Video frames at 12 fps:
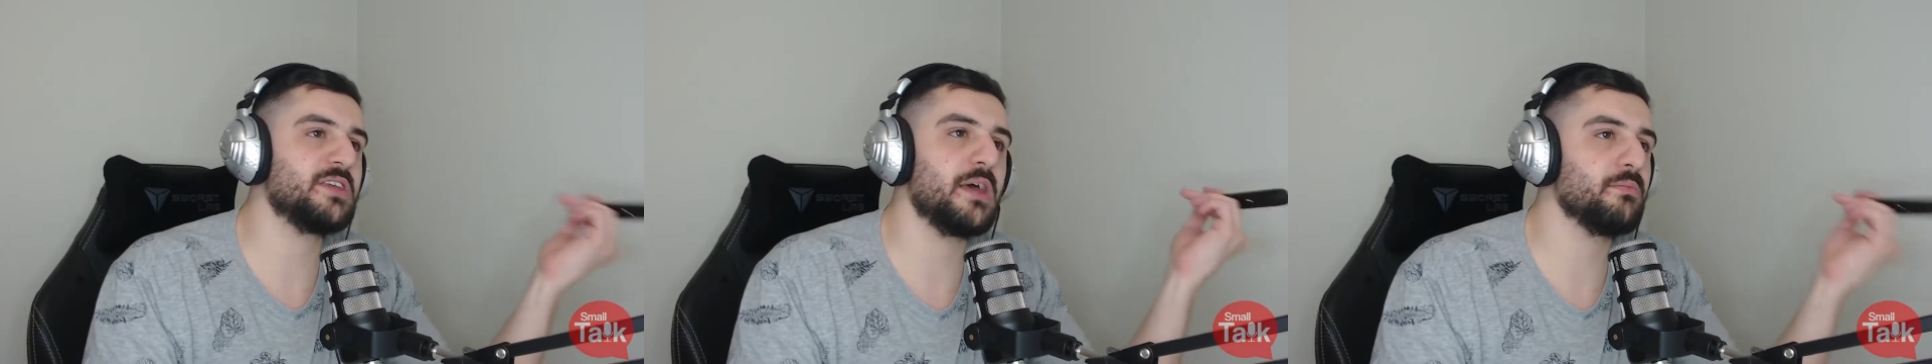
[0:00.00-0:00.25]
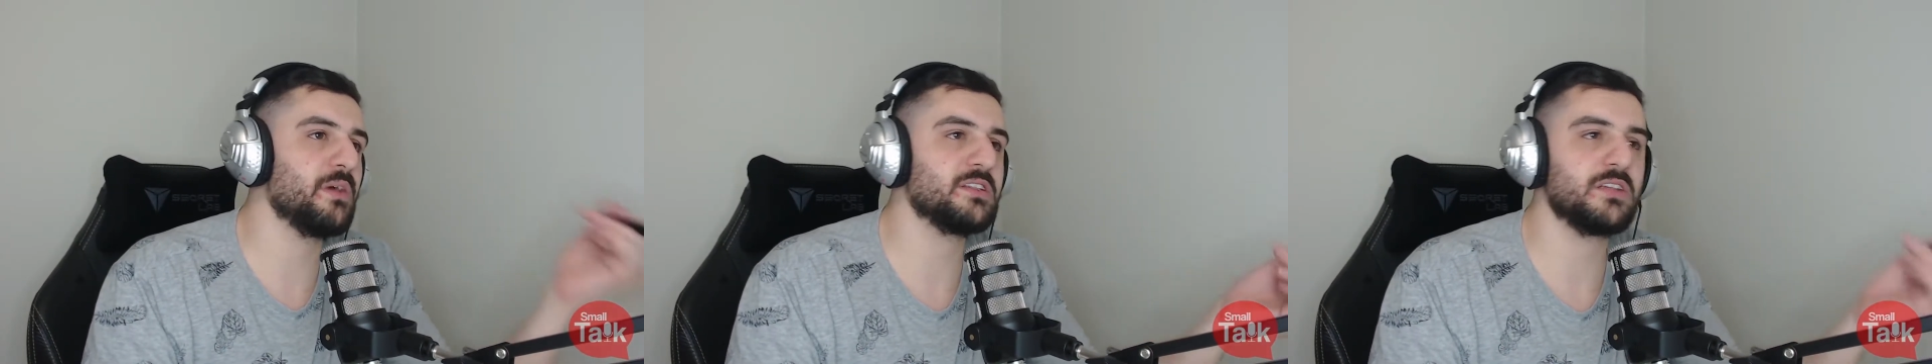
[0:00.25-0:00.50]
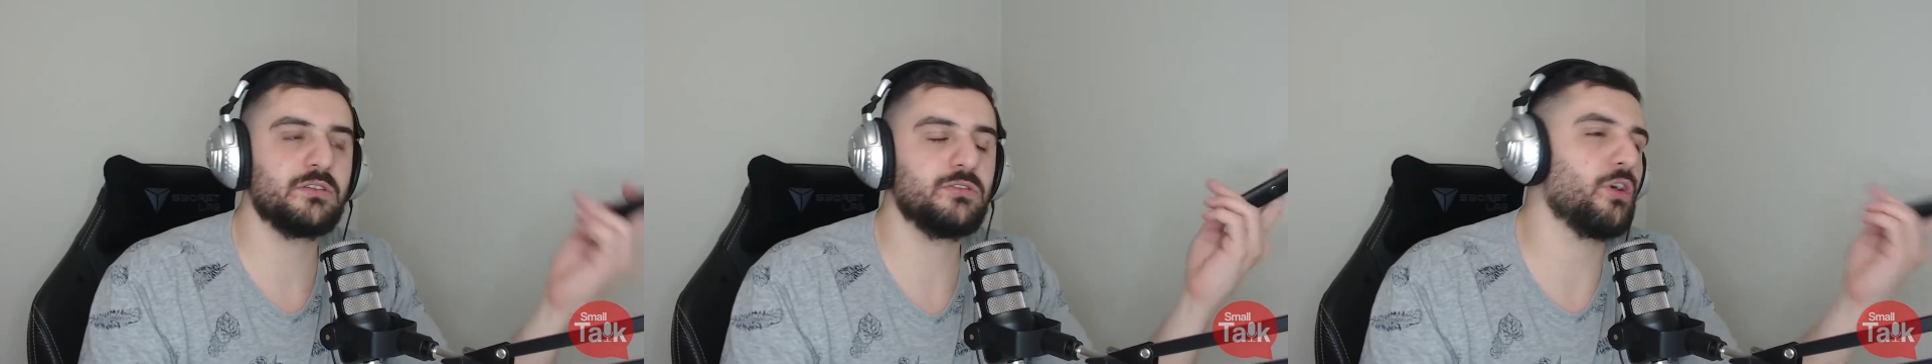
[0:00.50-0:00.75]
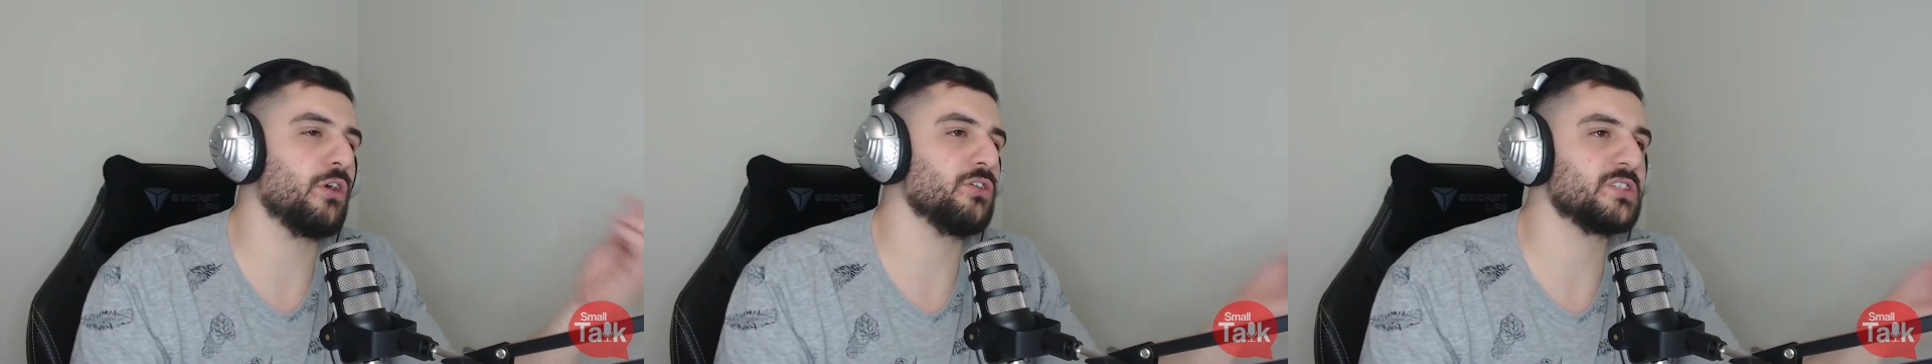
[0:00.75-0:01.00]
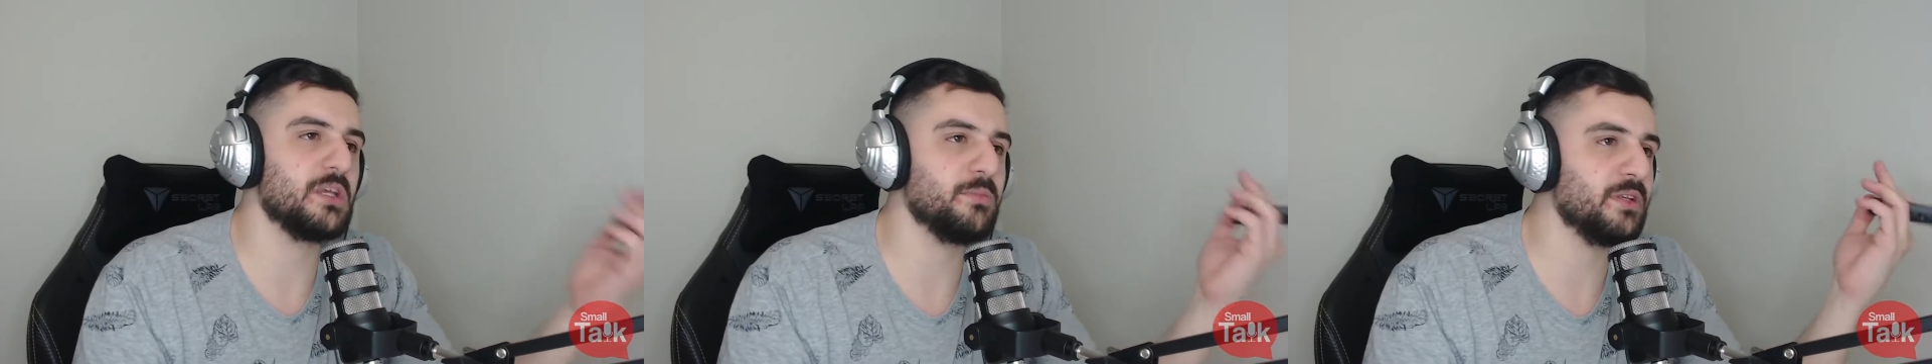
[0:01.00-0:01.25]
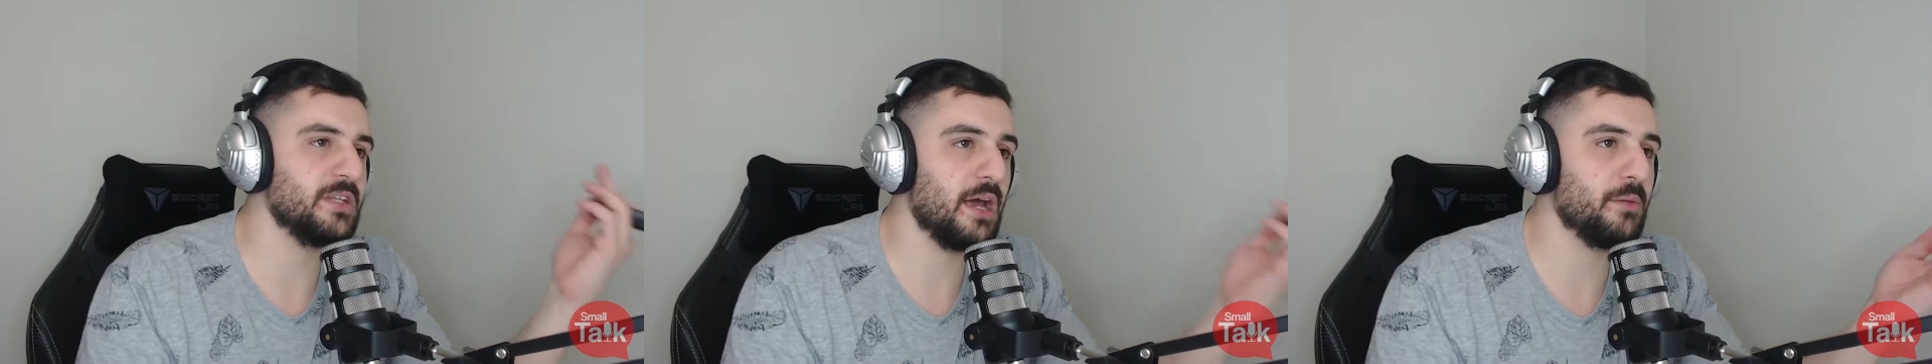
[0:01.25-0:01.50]
10 months, and you got your
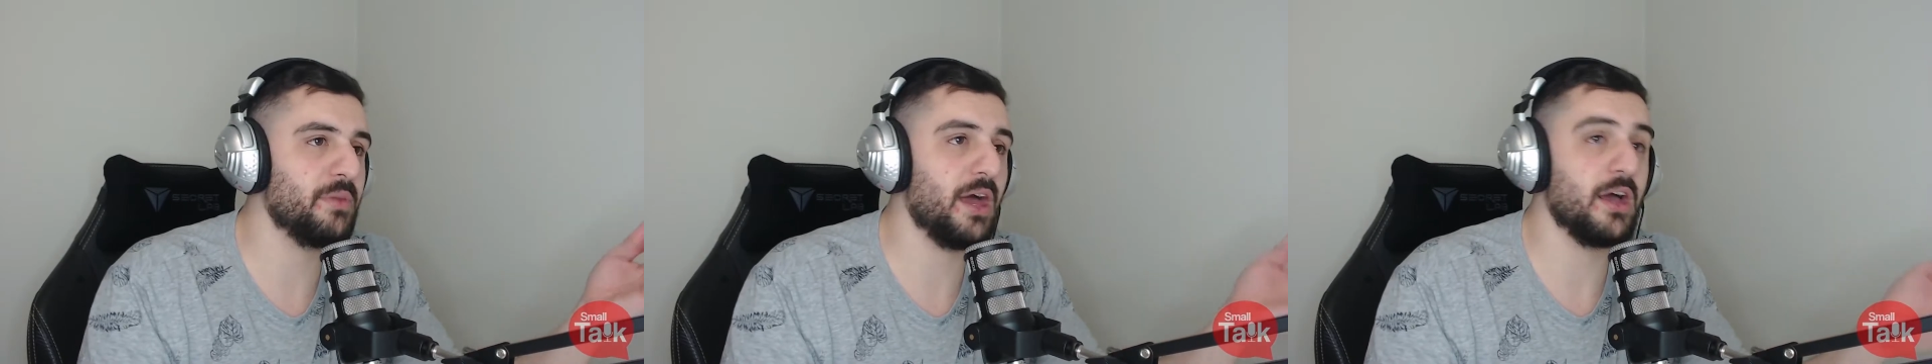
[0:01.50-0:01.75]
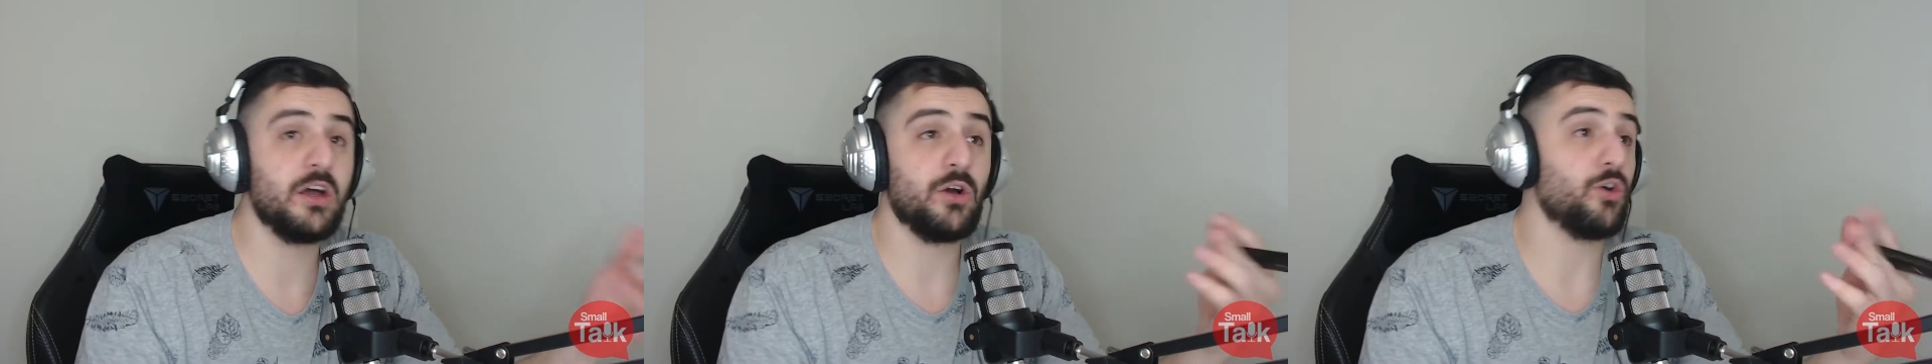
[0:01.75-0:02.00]
sleeping down pat.